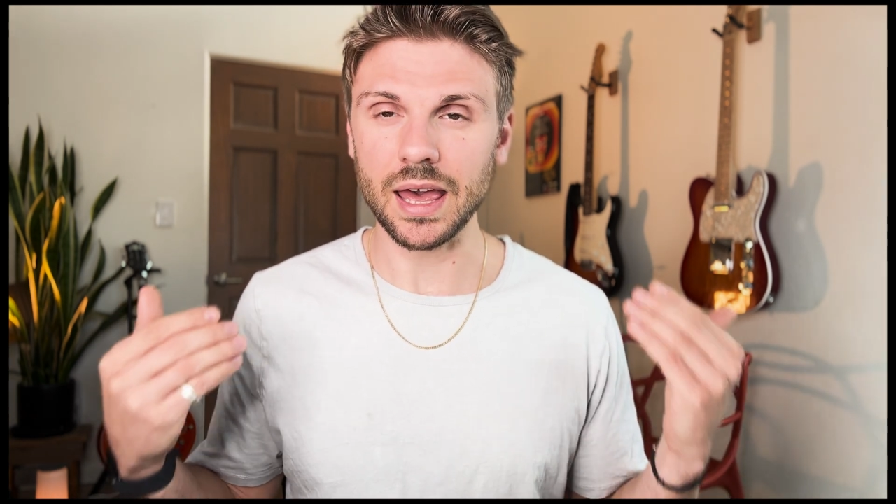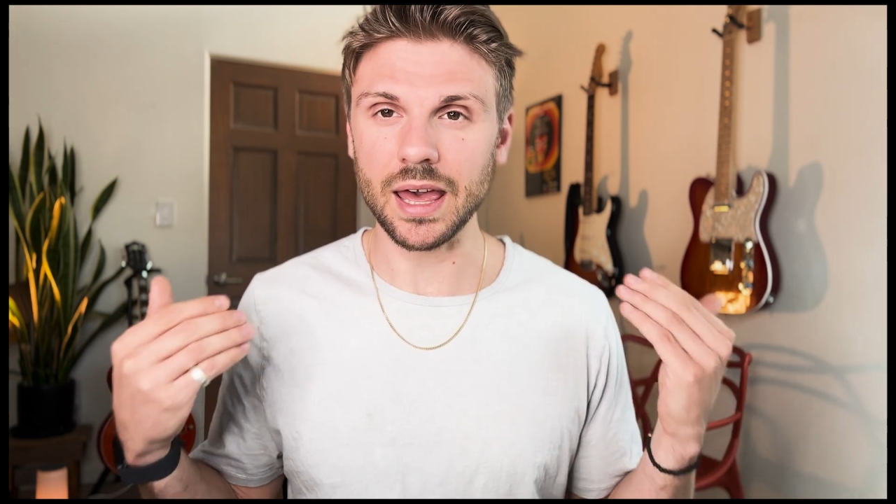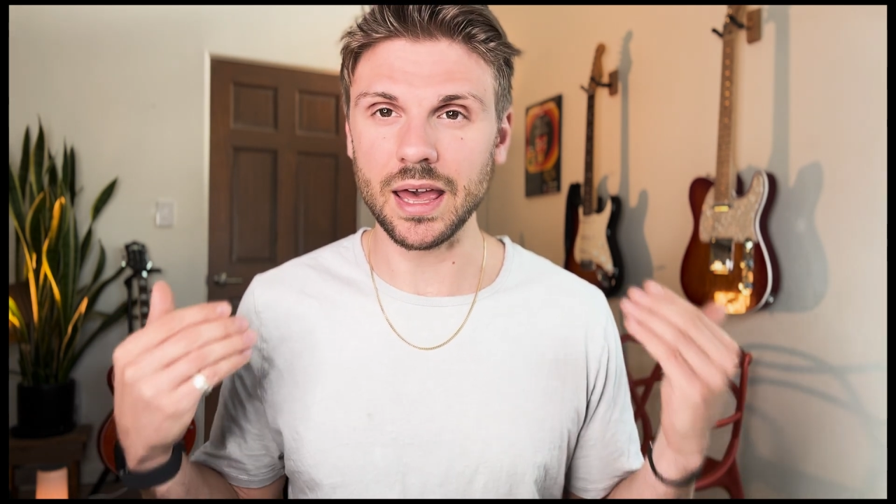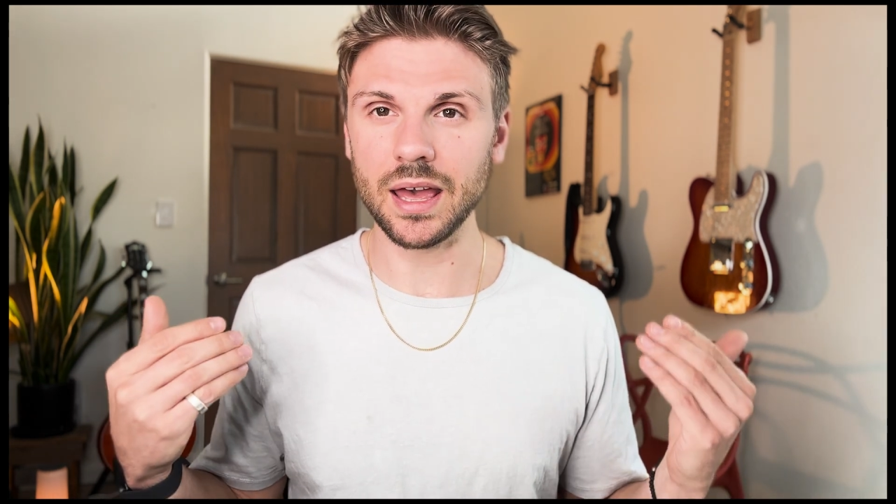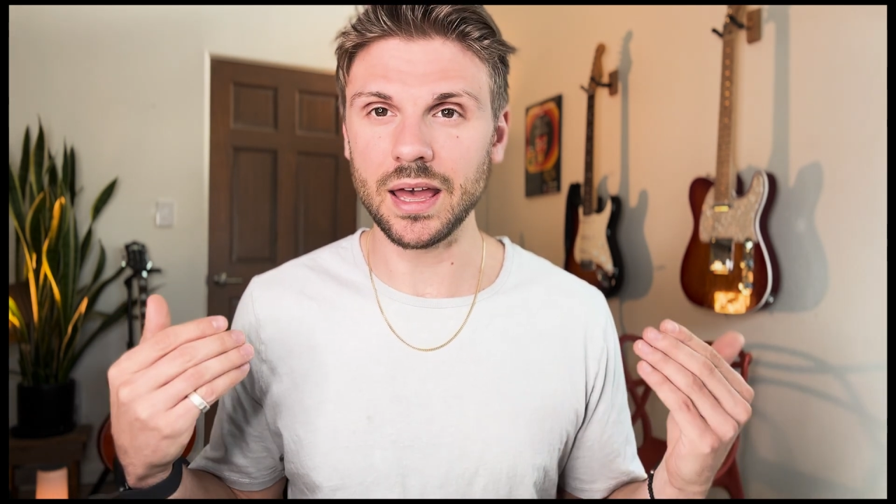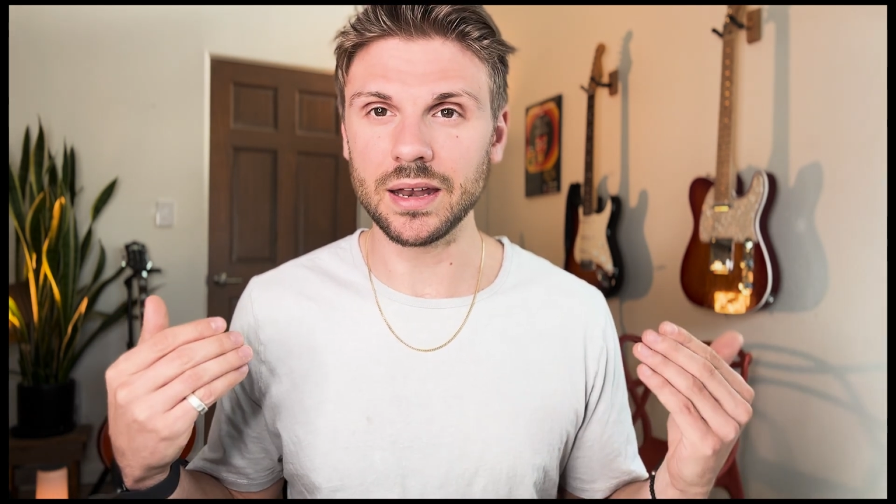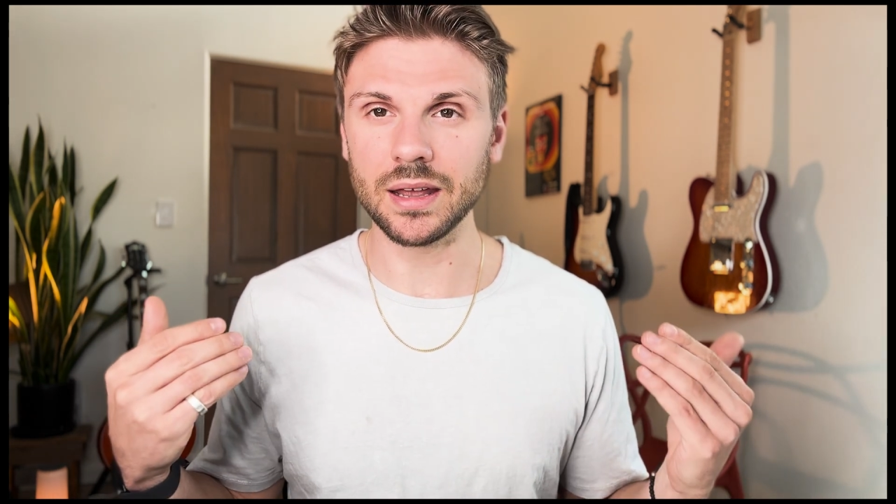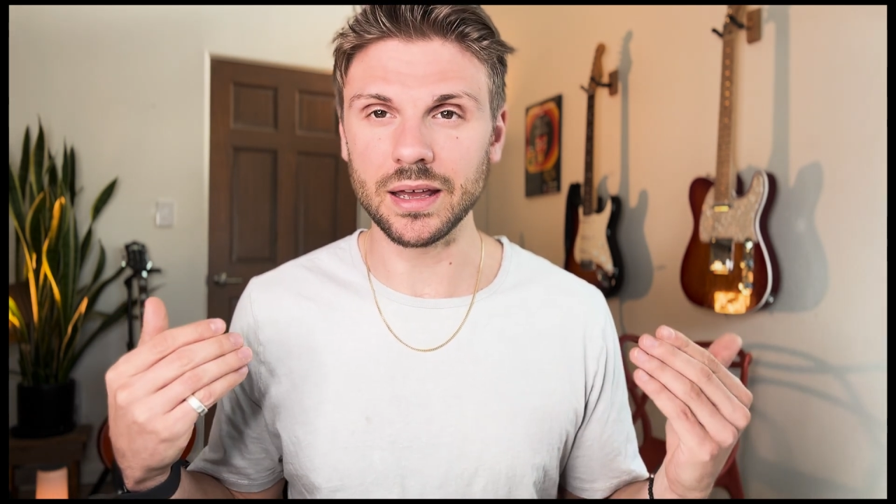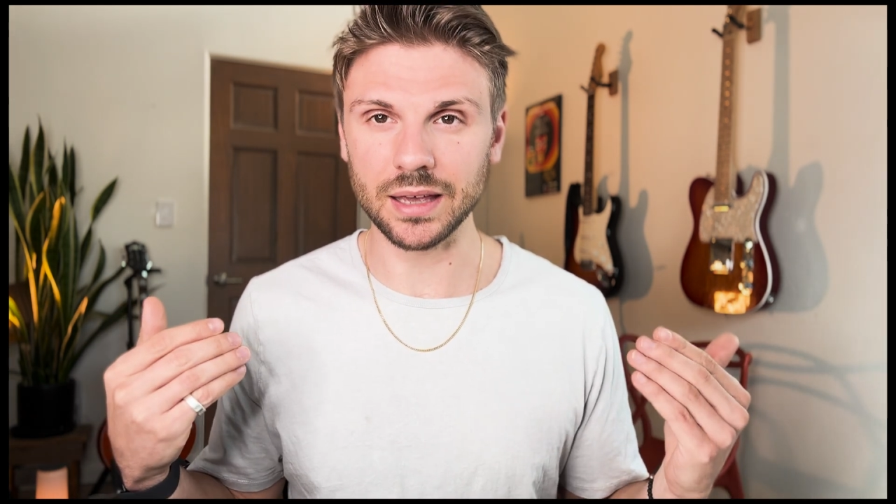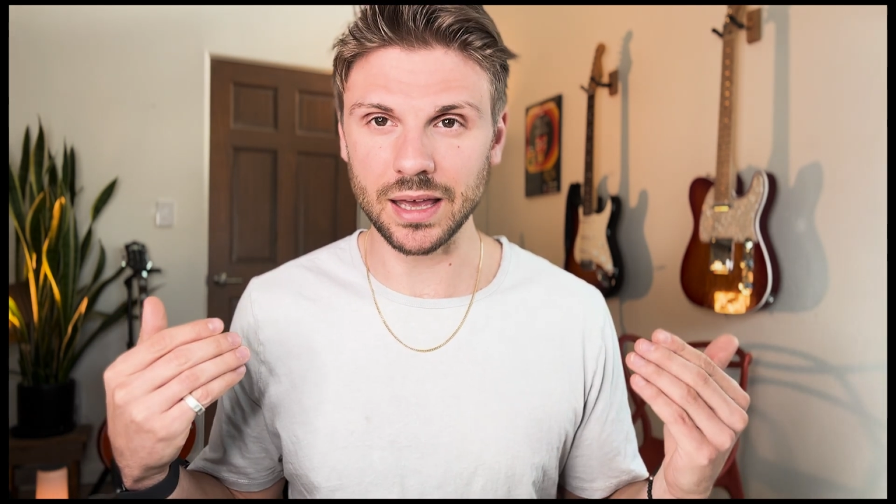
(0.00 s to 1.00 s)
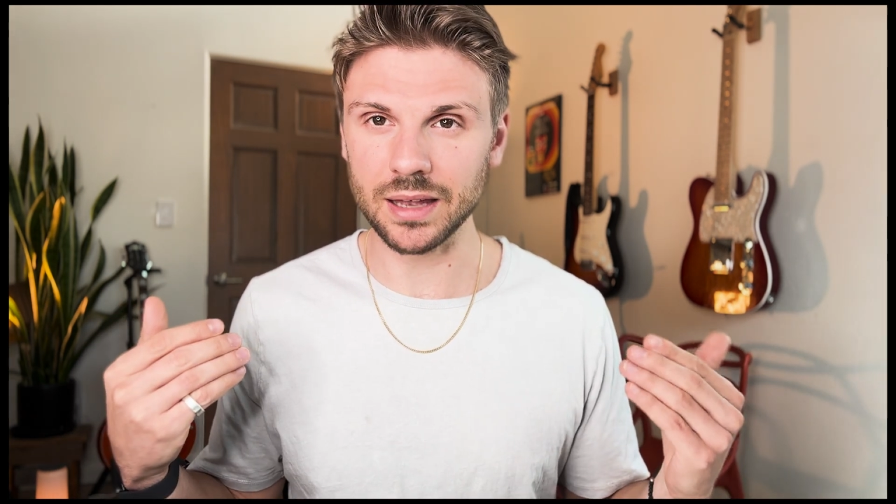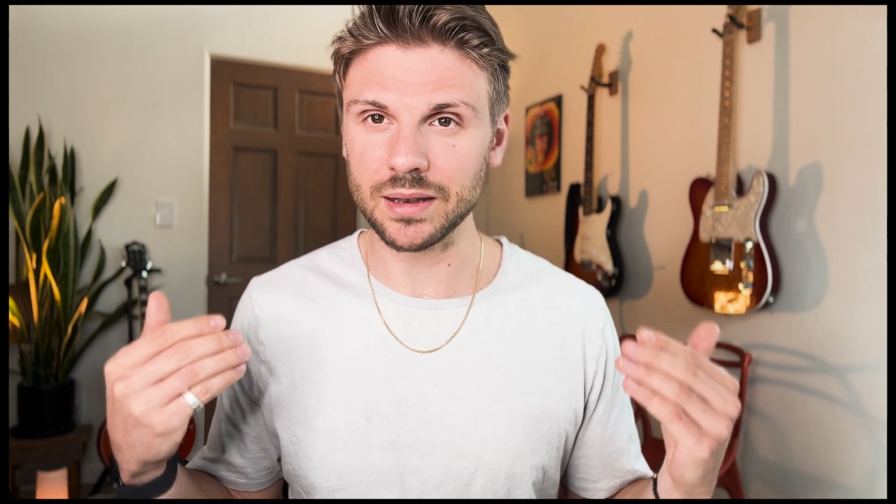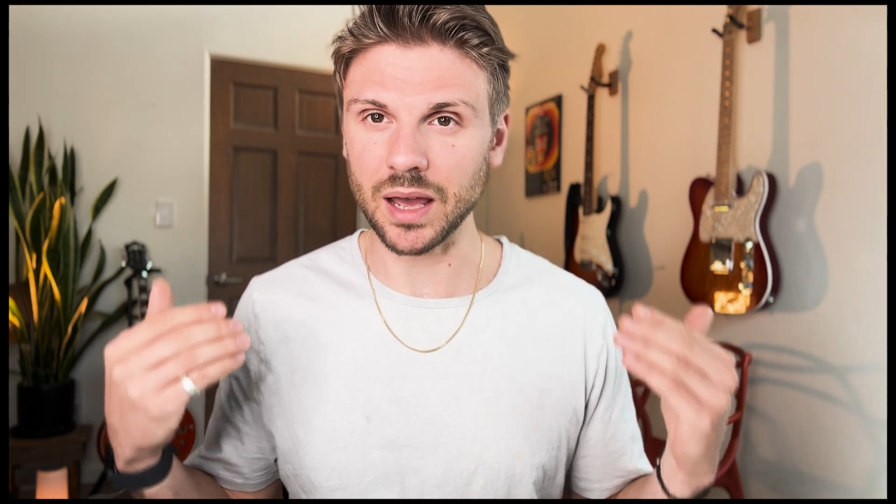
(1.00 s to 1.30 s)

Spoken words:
And again,